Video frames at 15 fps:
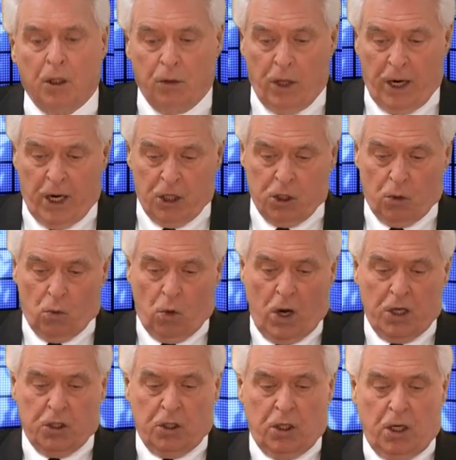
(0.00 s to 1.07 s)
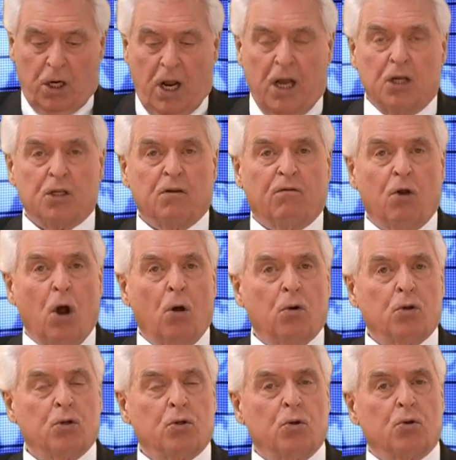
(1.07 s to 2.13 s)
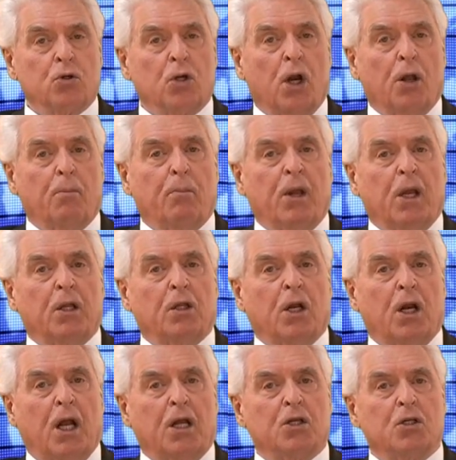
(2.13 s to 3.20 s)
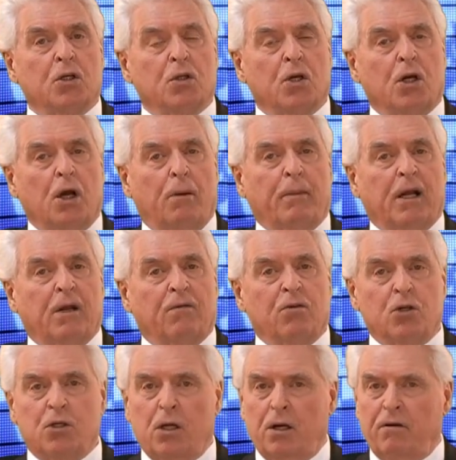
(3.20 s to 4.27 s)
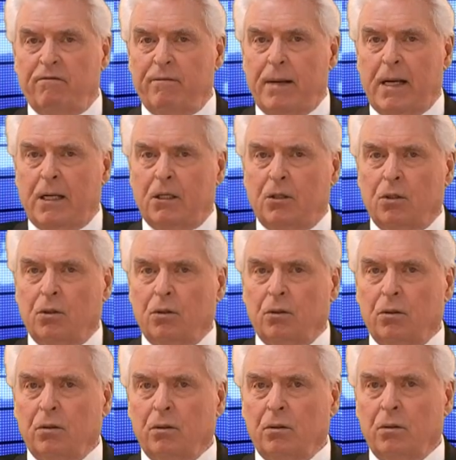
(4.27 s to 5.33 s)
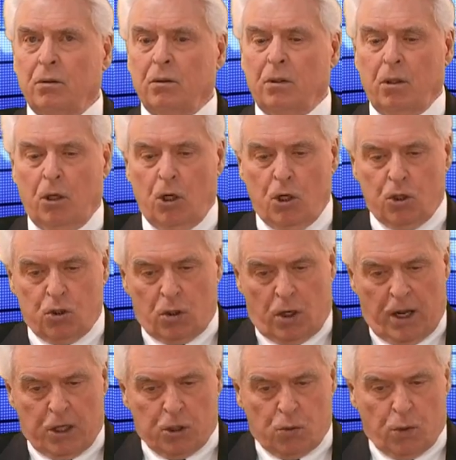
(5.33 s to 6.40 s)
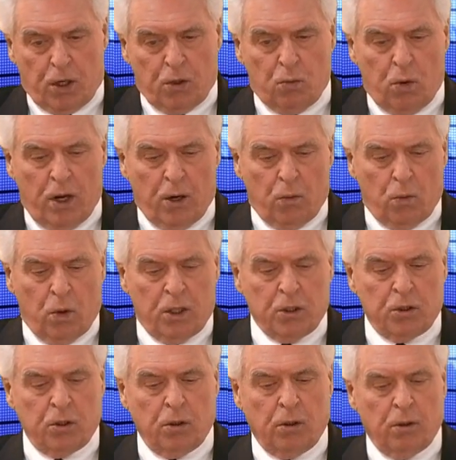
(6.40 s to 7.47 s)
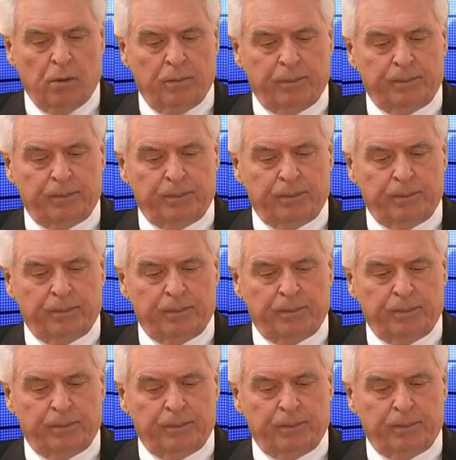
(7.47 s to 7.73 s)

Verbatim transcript: That as it was in the days of Noah, so shall it be in the days of the coming of the Son of Man. So let's read what it was here.